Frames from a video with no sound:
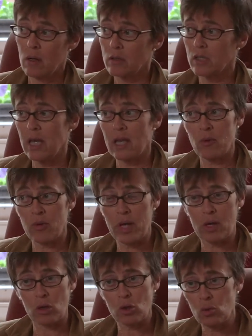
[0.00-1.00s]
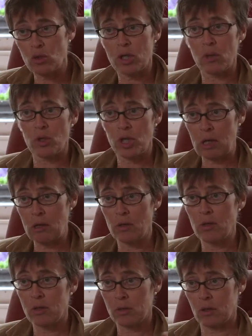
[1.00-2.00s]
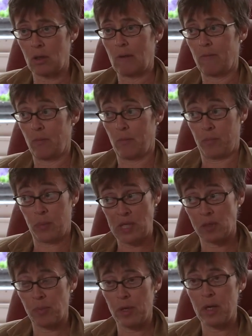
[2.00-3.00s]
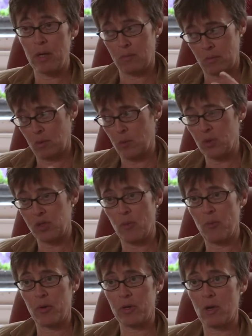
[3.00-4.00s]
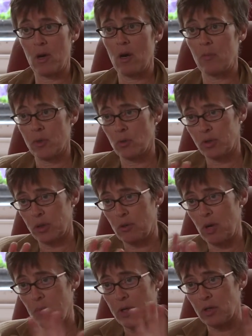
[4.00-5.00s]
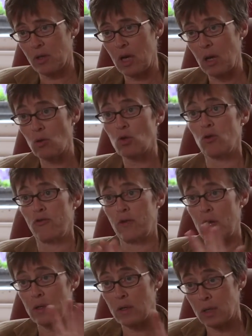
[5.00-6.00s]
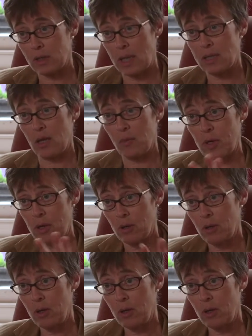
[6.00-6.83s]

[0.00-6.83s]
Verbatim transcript: together with their consortium, which includes principally the Museum of Modern Art, but also a great big sort of cultural front that's set up in